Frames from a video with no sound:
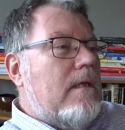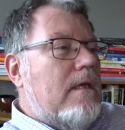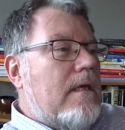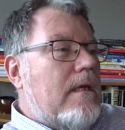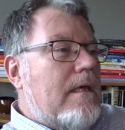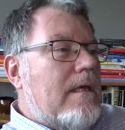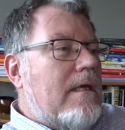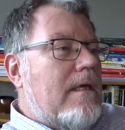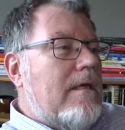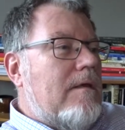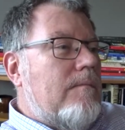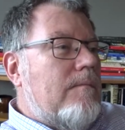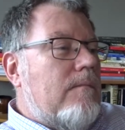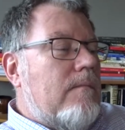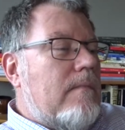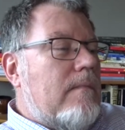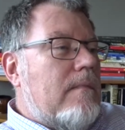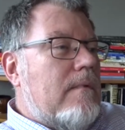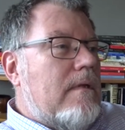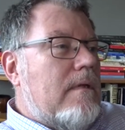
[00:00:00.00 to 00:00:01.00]

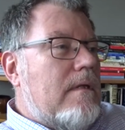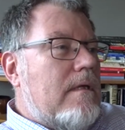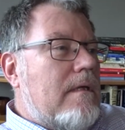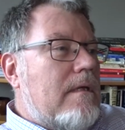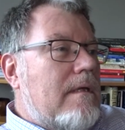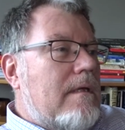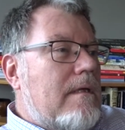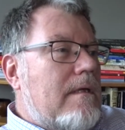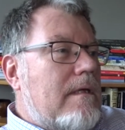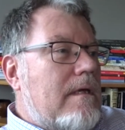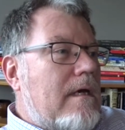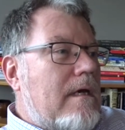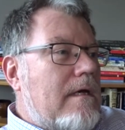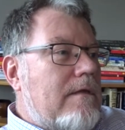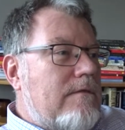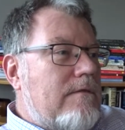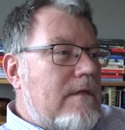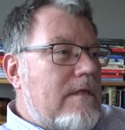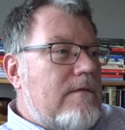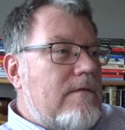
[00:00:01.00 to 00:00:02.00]
I
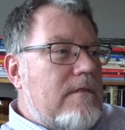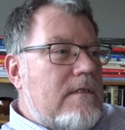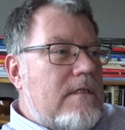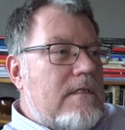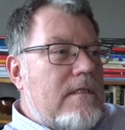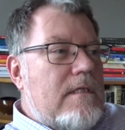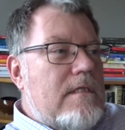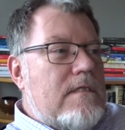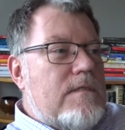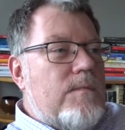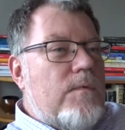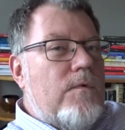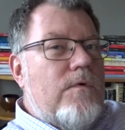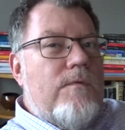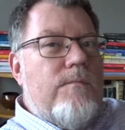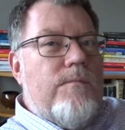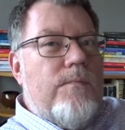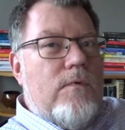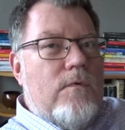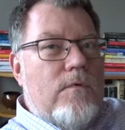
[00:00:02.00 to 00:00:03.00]
think that it is more
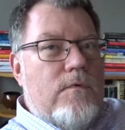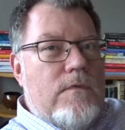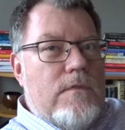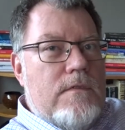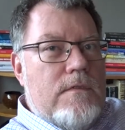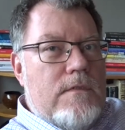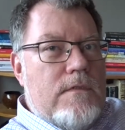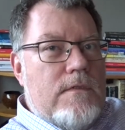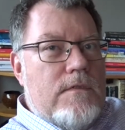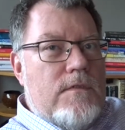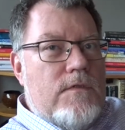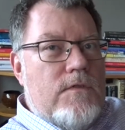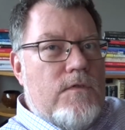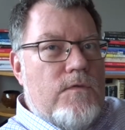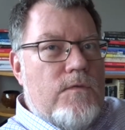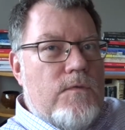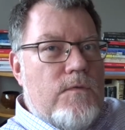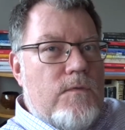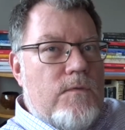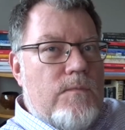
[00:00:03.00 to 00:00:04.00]
important
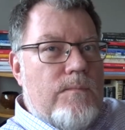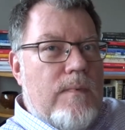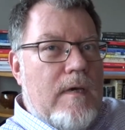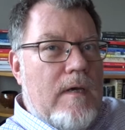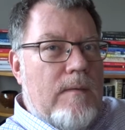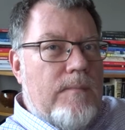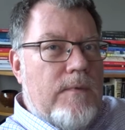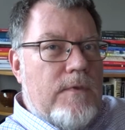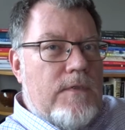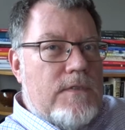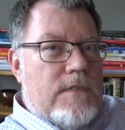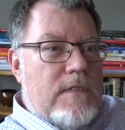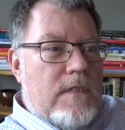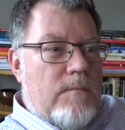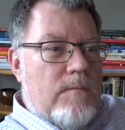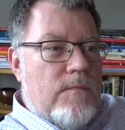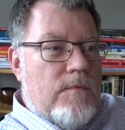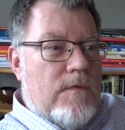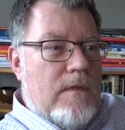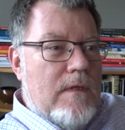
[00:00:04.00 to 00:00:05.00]
to publish
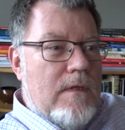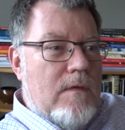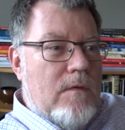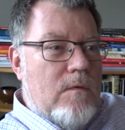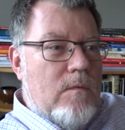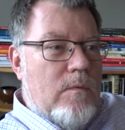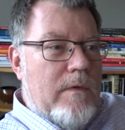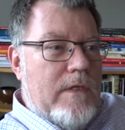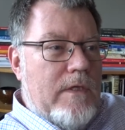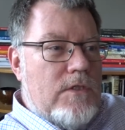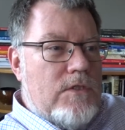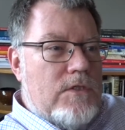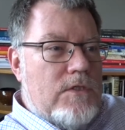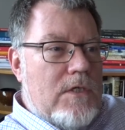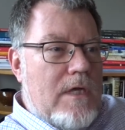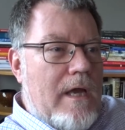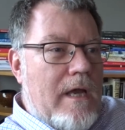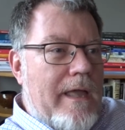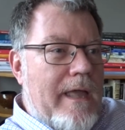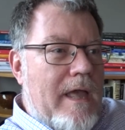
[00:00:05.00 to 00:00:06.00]
something which
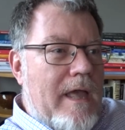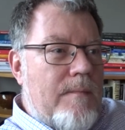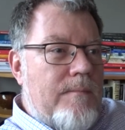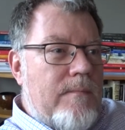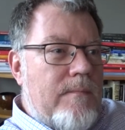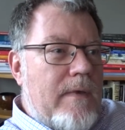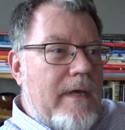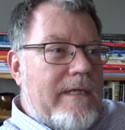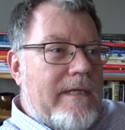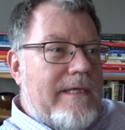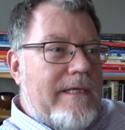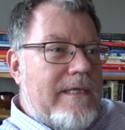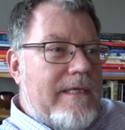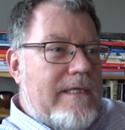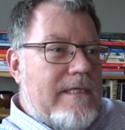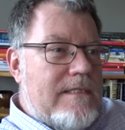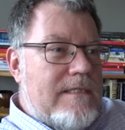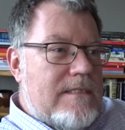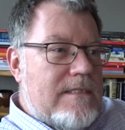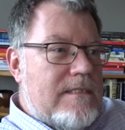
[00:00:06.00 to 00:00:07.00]
I am at
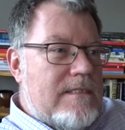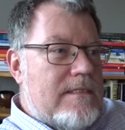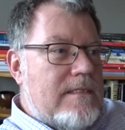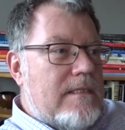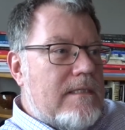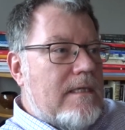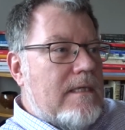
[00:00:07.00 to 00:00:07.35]
least